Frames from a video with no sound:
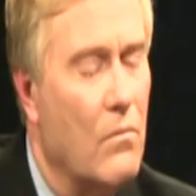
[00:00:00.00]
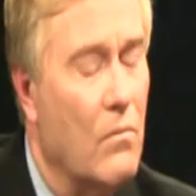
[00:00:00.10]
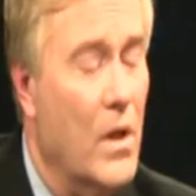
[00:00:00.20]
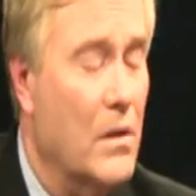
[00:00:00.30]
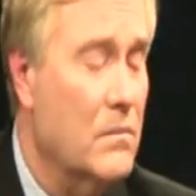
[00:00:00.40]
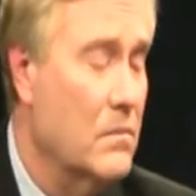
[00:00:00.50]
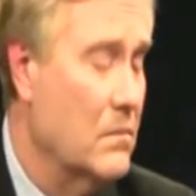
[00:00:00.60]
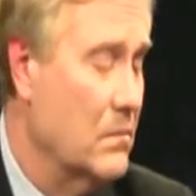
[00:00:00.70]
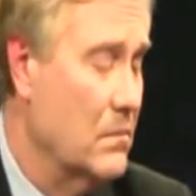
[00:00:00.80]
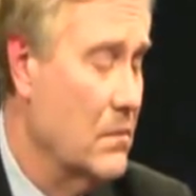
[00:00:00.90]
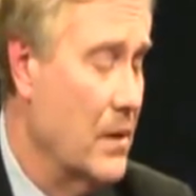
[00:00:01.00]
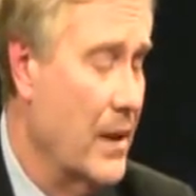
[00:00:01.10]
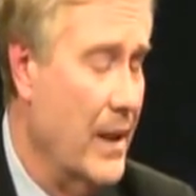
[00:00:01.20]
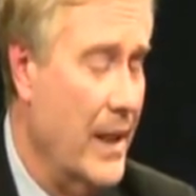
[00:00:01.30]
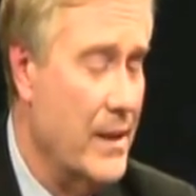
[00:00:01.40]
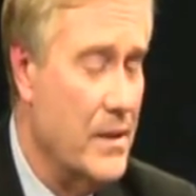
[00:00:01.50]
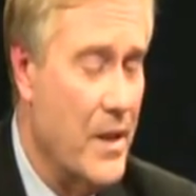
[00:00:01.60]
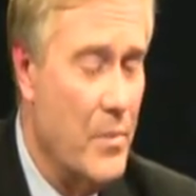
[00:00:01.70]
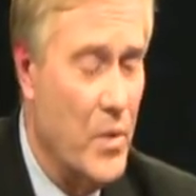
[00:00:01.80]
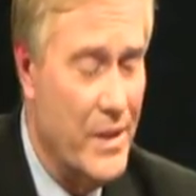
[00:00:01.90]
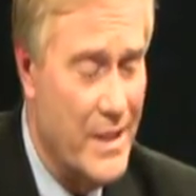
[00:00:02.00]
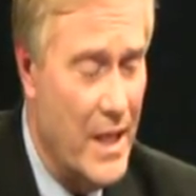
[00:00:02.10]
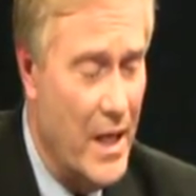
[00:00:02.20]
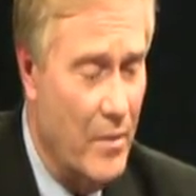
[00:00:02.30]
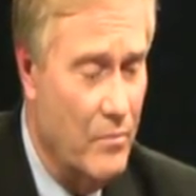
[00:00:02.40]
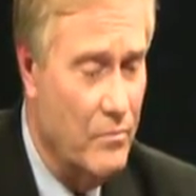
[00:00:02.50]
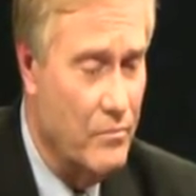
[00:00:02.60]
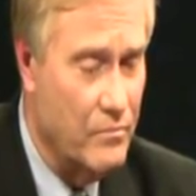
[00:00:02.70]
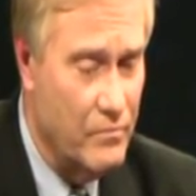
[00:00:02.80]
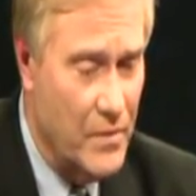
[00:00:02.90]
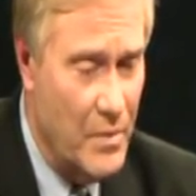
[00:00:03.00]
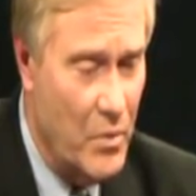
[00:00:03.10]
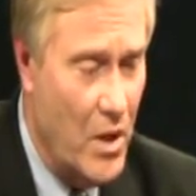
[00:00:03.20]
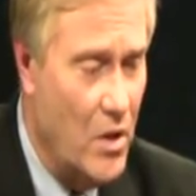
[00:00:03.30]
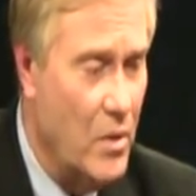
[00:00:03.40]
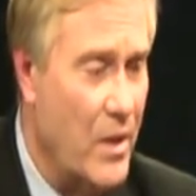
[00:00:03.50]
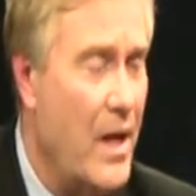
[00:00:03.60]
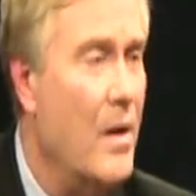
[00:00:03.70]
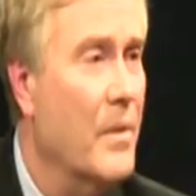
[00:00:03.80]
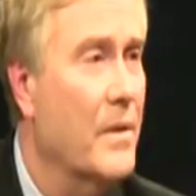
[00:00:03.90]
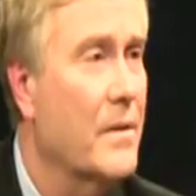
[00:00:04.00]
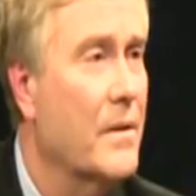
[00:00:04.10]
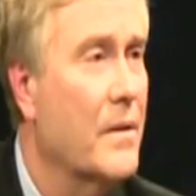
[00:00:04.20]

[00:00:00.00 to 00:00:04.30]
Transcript: Well, at the same point in time, I mean, we all know what happened.